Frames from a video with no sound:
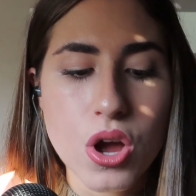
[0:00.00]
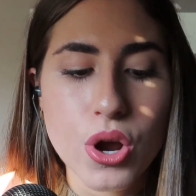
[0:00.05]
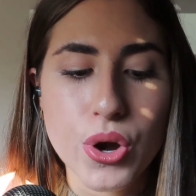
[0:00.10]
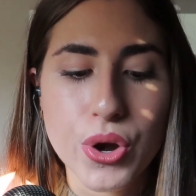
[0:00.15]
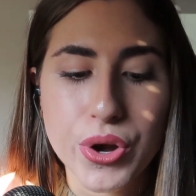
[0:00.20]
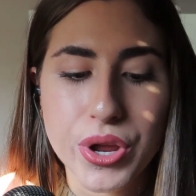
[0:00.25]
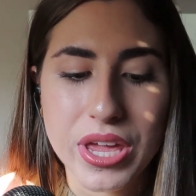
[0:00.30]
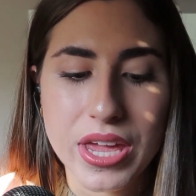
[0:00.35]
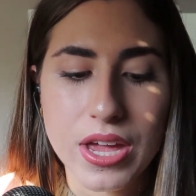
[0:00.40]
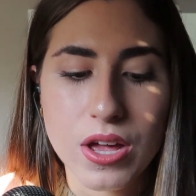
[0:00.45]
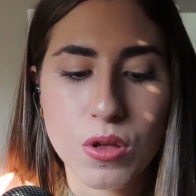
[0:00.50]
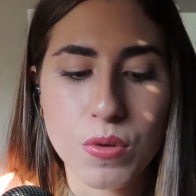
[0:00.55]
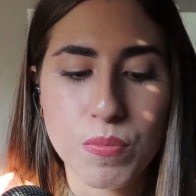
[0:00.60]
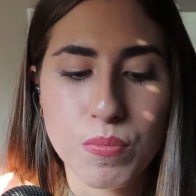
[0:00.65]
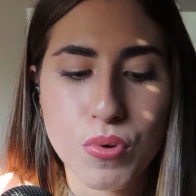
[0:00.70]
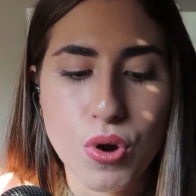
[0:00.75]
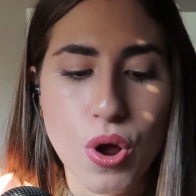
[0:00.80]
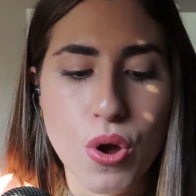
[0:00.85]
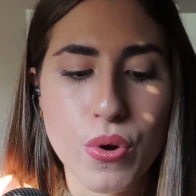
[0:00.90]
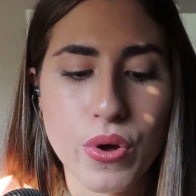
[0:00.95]
Her heel
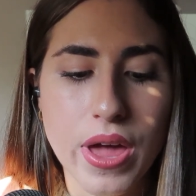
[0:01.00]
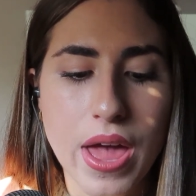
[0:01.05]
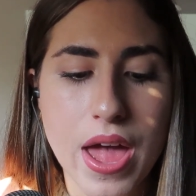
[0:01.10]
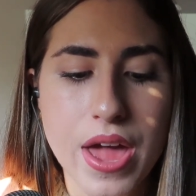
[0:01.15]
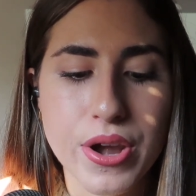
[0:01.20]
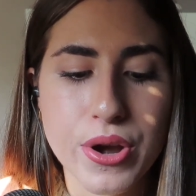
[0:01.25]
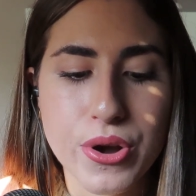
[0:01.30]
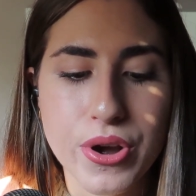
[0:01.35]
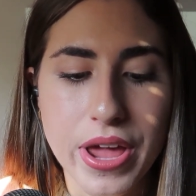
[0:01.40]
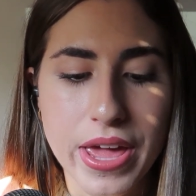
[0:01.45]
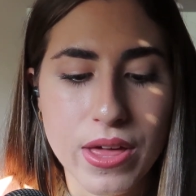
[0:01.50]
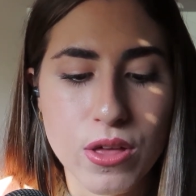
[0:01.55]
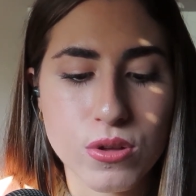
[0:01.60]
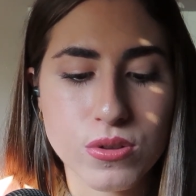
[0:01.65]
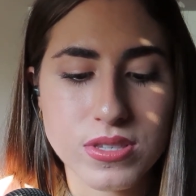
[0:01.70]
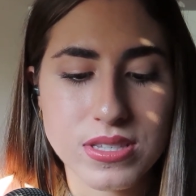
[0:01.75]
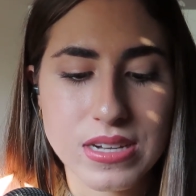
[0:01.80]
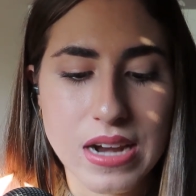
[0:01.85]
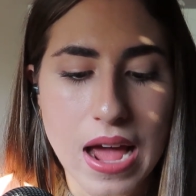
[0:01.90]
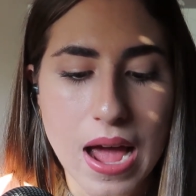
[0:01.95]
broke and her
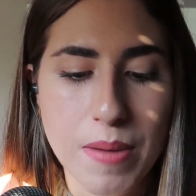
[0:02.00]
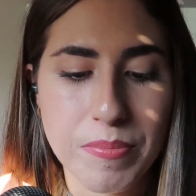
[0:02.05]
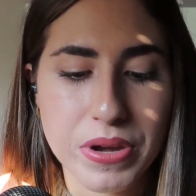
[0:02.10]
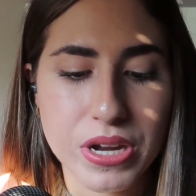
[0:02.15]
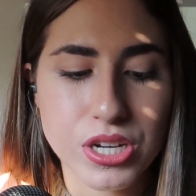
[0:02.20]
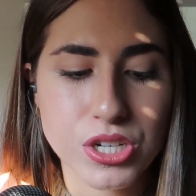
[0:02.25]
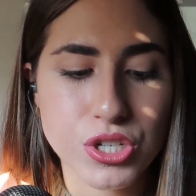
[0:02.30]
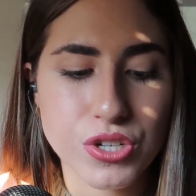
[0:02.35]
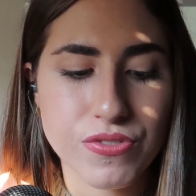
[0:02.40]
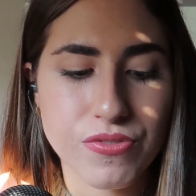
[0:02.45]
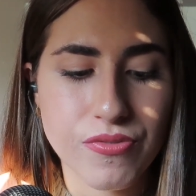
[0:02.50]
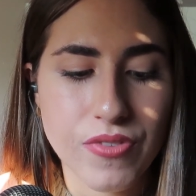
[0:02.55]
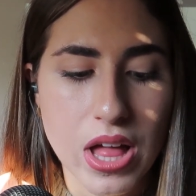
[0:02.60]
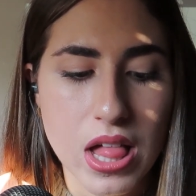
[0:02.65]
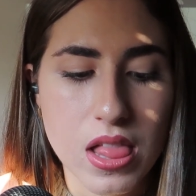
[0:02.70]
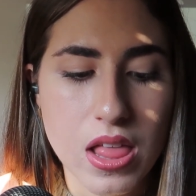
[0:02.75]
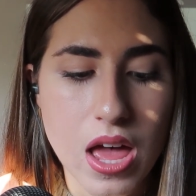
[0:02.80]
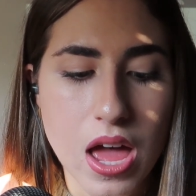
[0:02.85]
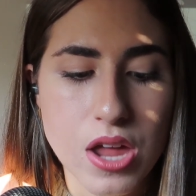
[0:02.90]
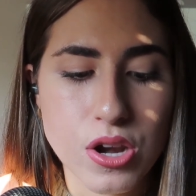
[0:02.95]
ankle snapped and she
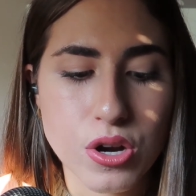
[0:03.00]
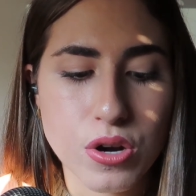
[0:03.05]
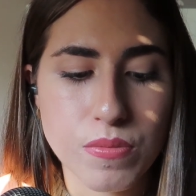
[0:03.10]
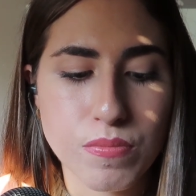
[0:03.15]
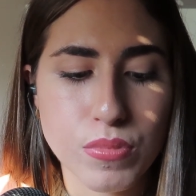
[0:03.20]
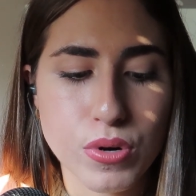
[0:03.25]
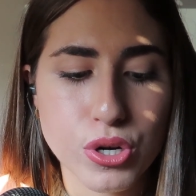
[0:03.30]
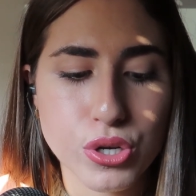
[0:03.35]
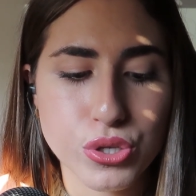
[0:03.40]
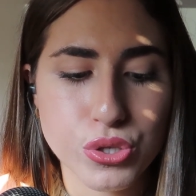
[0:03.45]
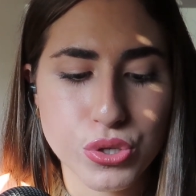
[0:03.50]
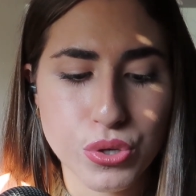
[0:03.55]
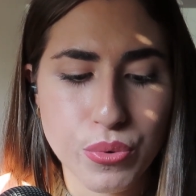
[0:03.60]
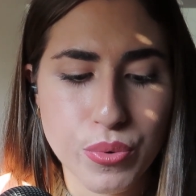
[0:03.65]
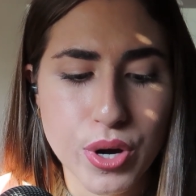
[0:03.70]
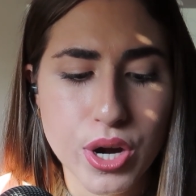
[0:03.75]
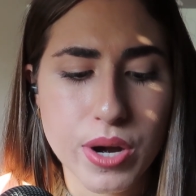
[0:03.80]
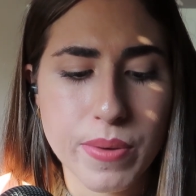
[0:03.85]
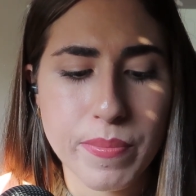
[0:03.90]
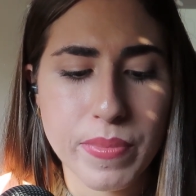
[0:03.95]
fell and her
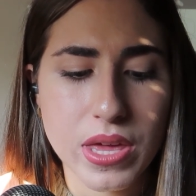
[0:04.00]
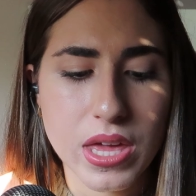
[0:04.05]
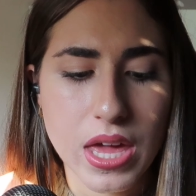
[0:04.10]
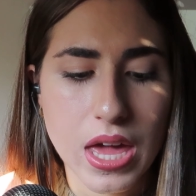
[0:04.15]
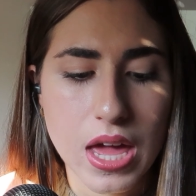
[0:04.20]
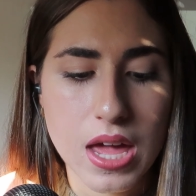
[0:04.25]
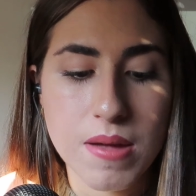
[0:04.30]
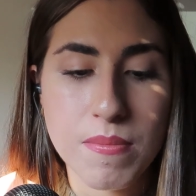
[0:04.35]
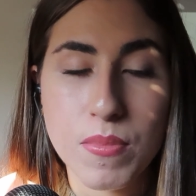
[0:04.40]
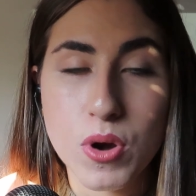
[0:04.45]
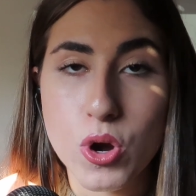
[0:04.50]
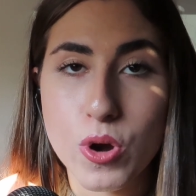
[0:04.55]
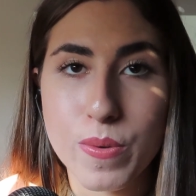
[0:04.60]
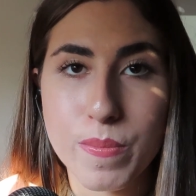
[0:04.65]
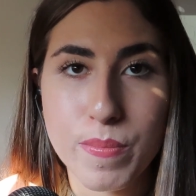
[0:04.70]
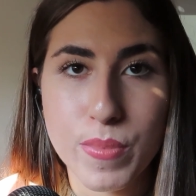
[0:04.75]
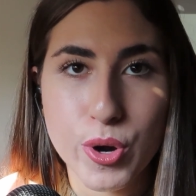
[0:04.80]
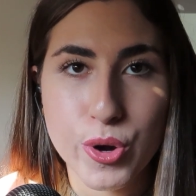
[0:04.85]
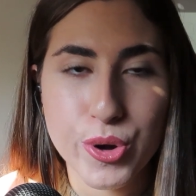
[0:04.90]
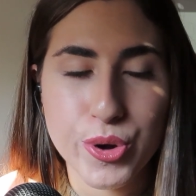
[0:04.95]
pursuer became
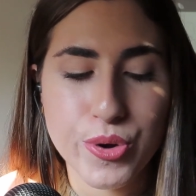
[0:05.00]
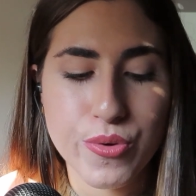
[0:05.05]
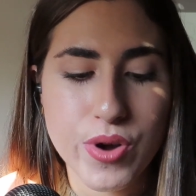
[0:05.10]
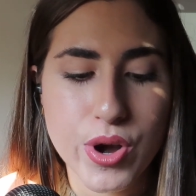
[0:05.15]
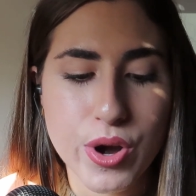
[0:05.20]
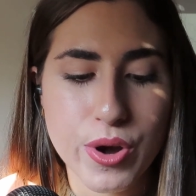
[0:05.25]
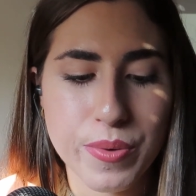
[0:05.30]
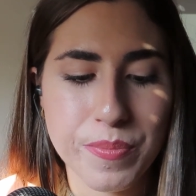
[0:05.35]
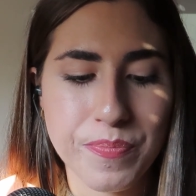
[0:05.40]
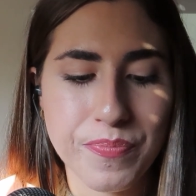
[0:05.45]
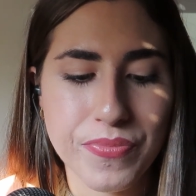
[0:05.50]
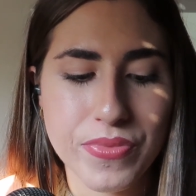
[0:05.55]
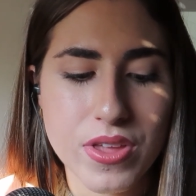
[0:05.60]
her murderer.